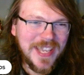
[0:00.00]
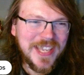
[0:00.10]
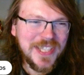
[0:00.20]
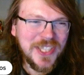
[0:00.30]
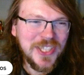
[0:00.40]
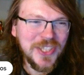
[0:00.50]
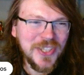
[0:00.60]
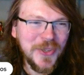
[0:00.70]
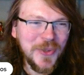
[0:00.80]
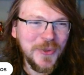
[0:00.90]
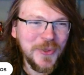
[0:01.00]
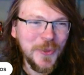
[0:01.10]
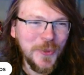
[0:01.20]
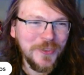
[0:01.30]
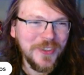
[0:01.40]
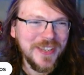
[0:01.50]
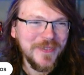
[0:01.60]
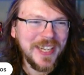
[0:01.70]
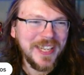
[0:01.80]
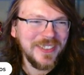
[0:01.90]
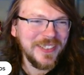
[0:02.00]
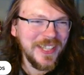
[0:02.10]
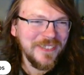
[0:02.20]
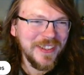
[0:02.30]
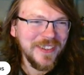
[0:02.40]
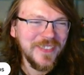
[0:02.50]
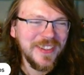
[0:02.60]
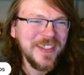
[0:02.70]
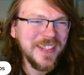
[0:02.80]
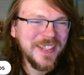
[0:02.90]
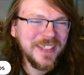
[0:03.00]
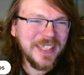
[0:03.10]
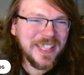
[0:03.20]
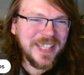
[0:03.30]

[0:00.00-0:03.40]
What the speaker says: He's so goofy, but I love him. Like